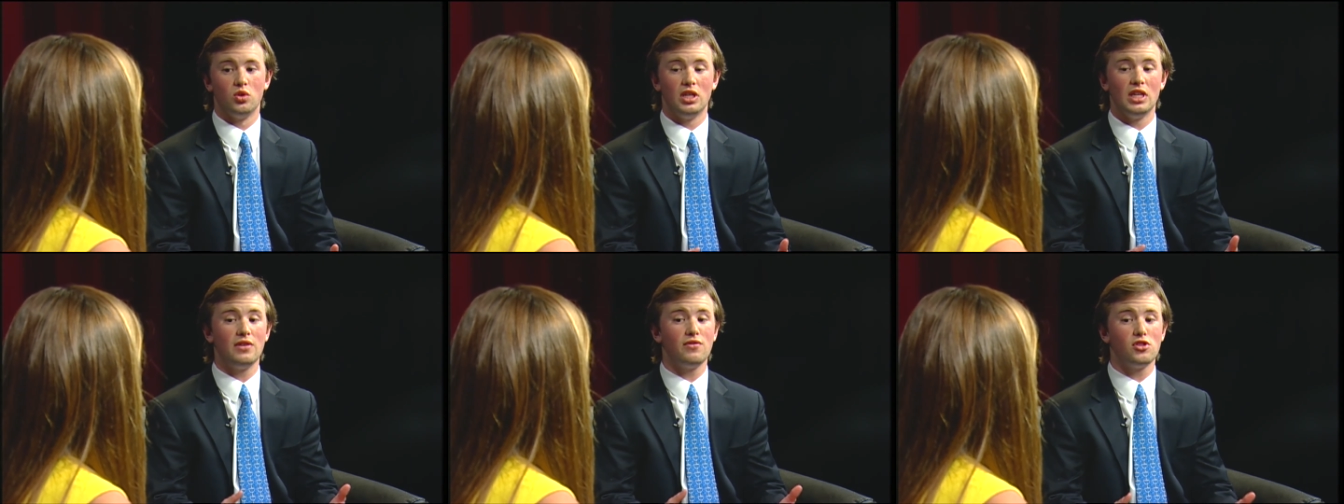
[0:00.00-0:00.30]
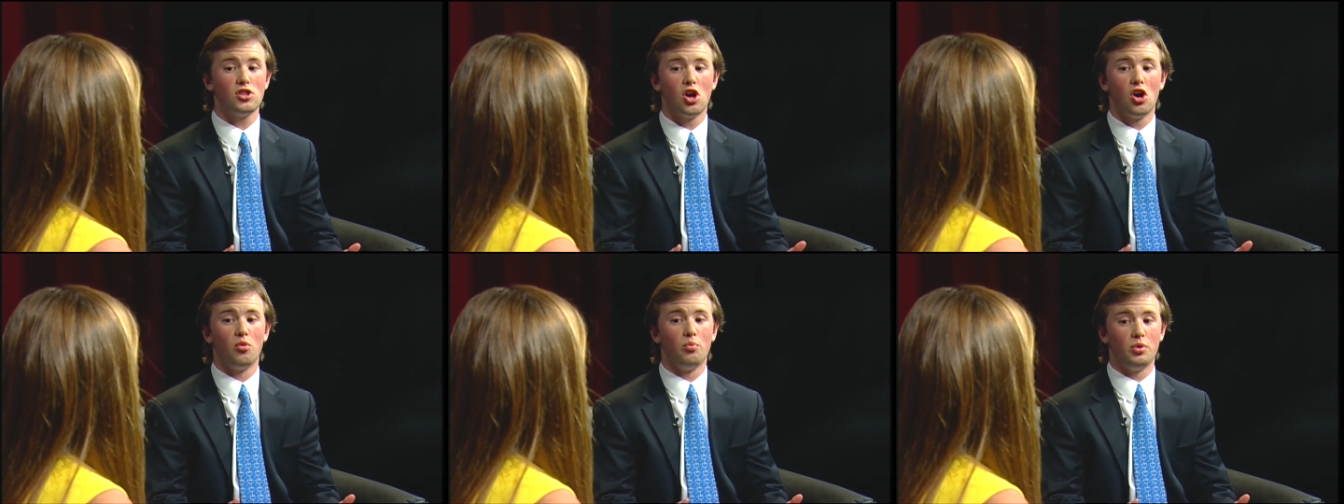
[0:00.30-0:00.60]
even
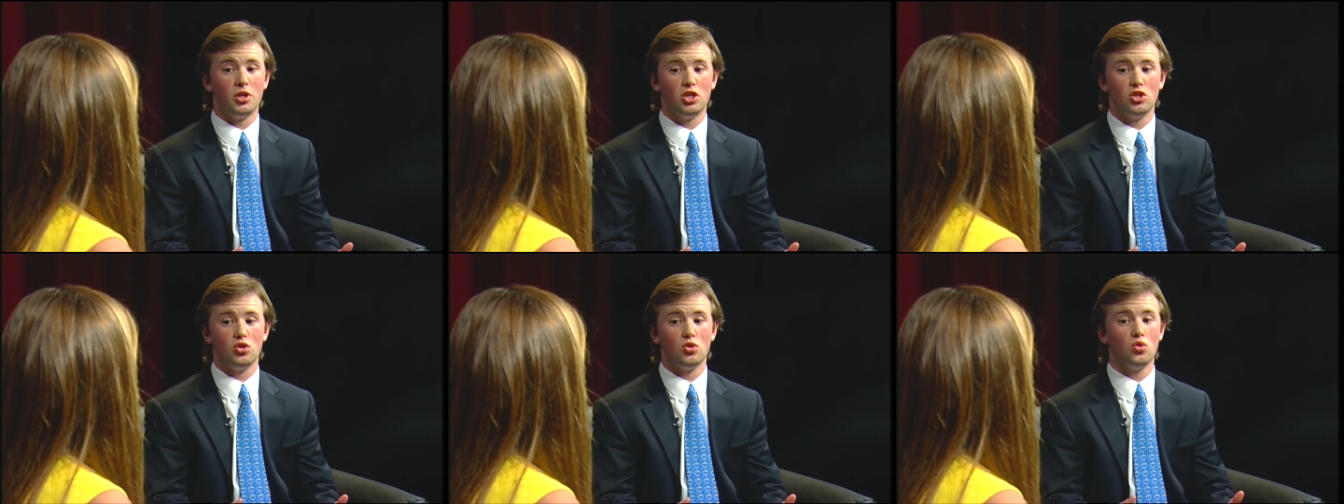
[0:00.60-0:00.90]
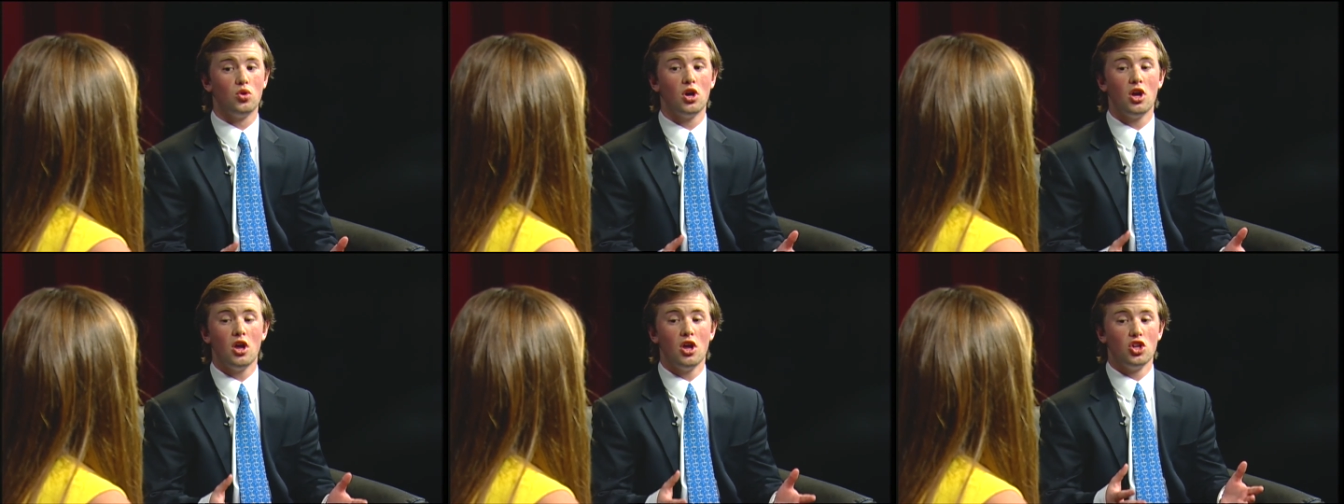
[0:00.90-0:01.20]
though
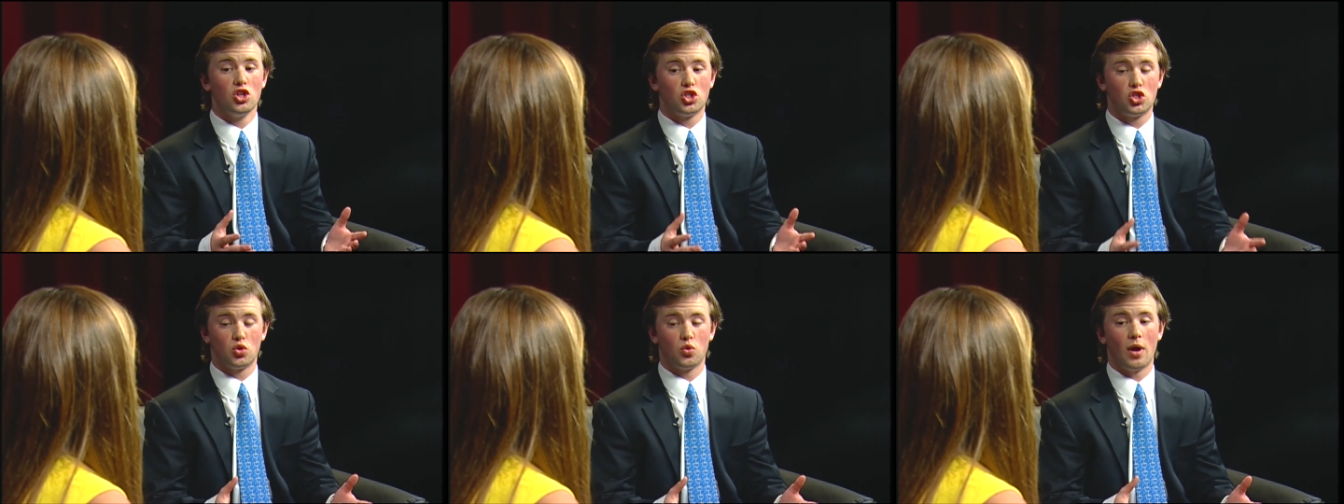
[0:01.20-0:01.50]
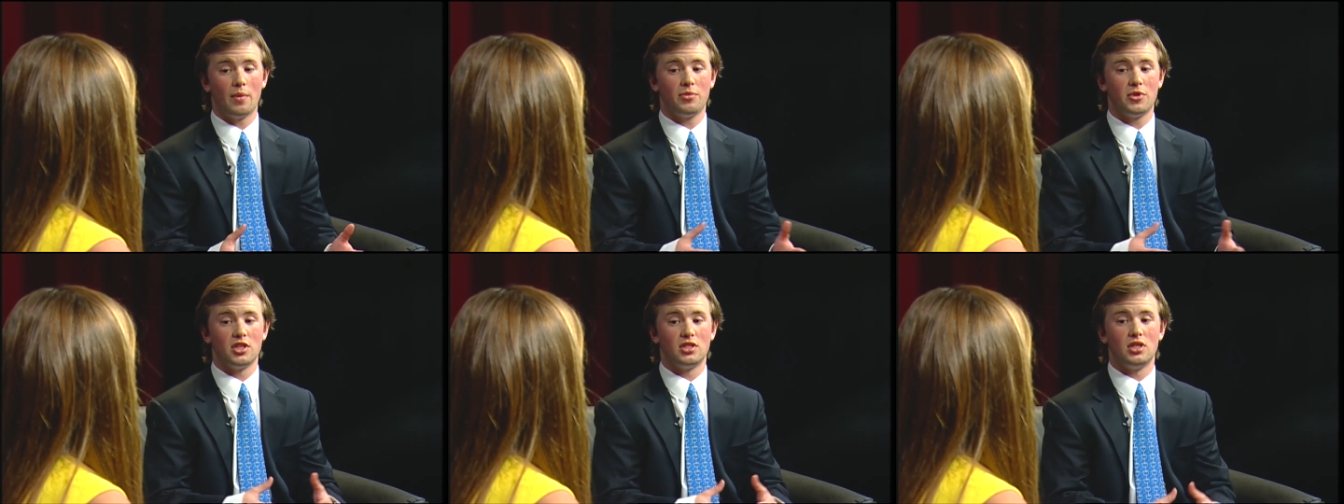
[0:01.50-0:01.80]
BU
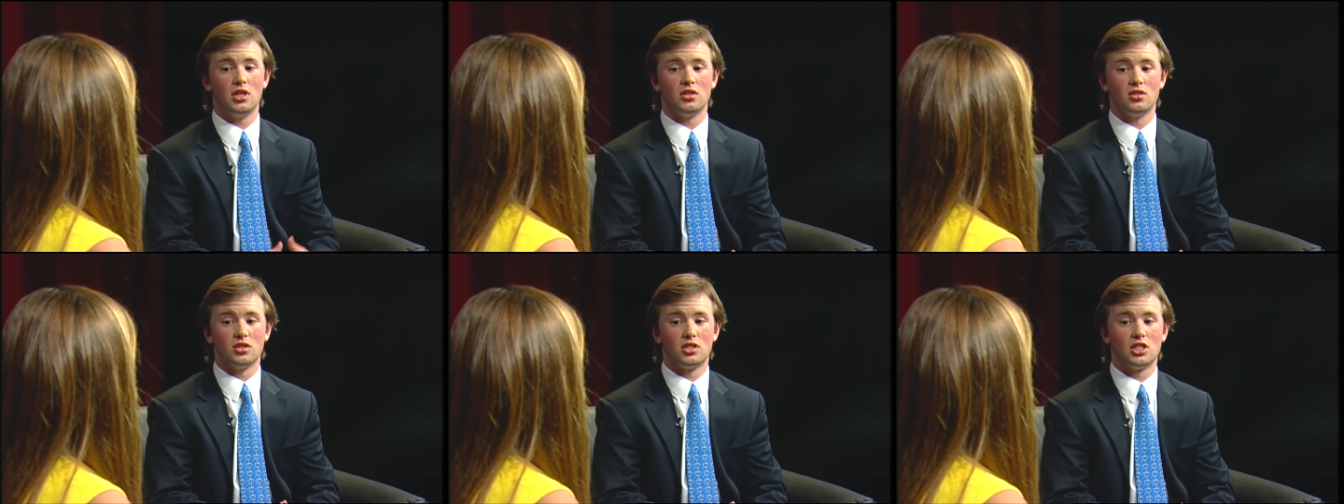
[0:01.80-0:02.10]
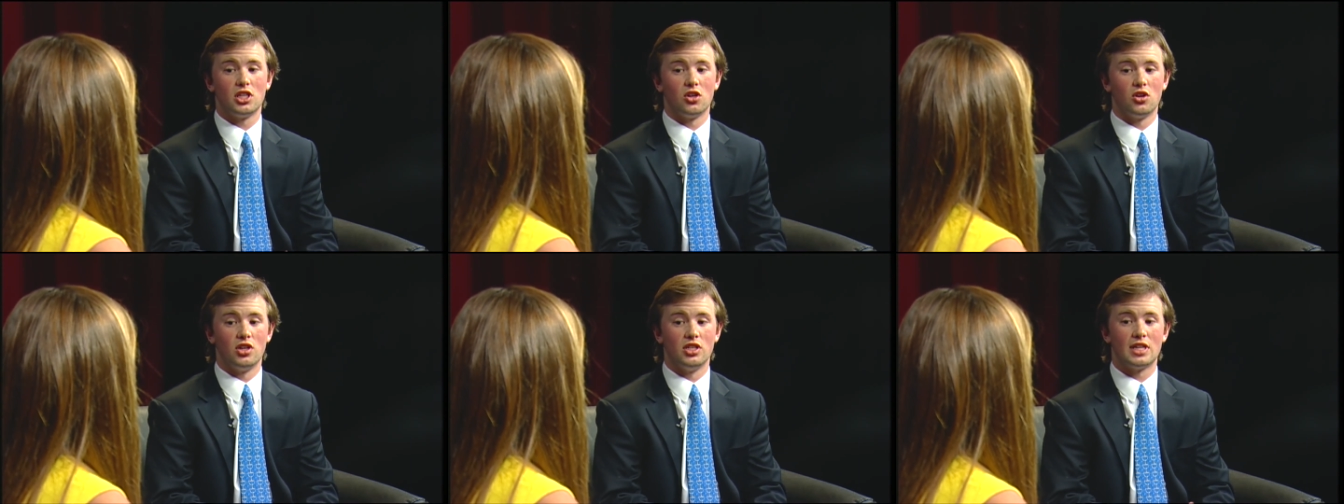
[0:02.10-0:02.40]
swept the season
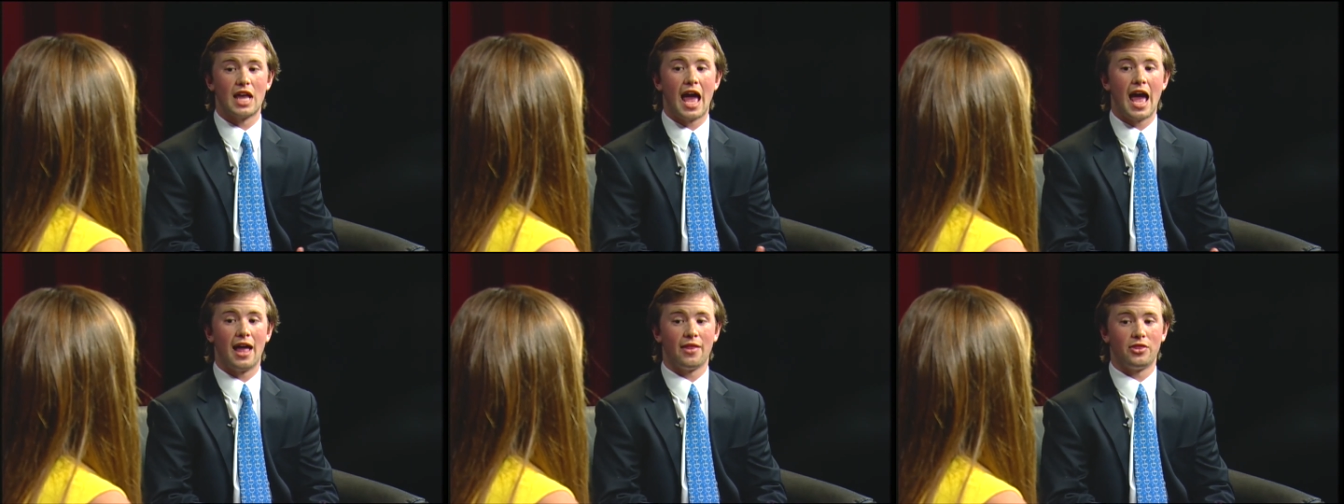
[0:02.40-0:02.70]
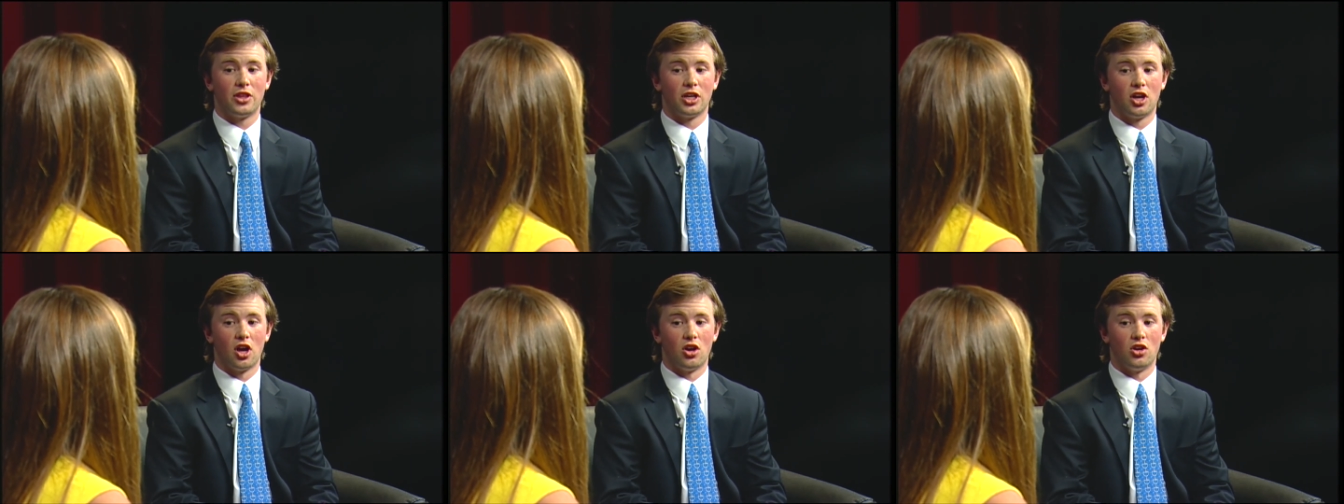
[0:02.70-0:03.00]
series at
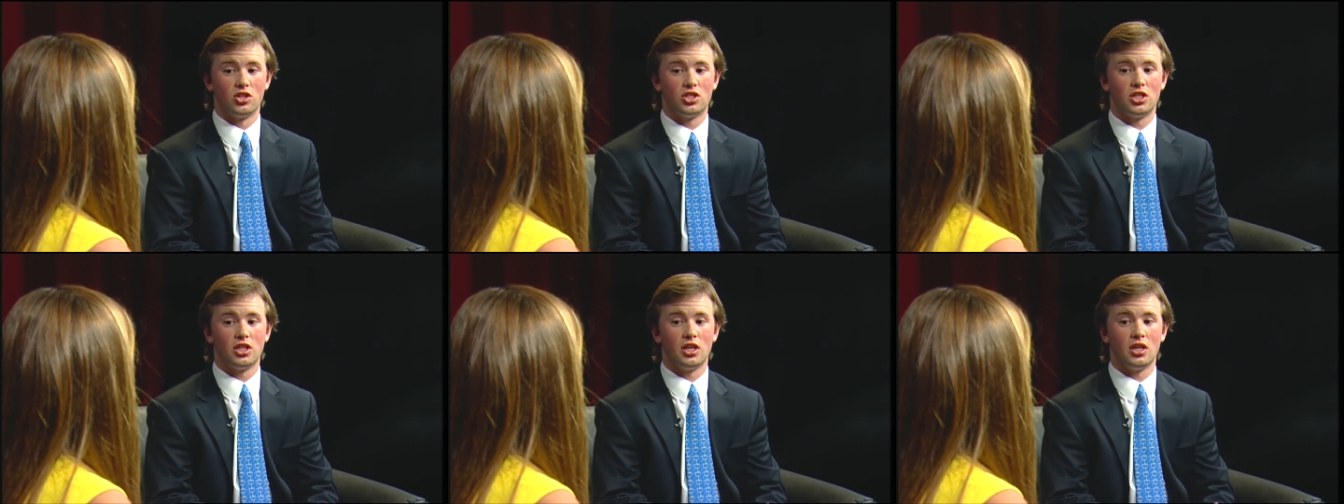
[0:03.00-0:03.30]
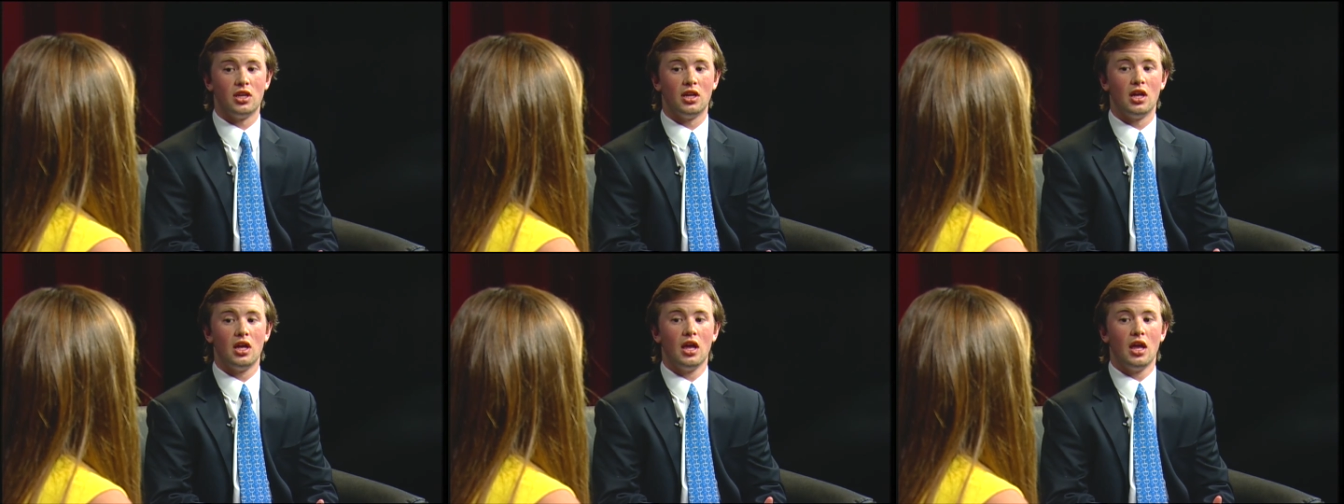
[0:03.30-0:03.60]
the Gutterson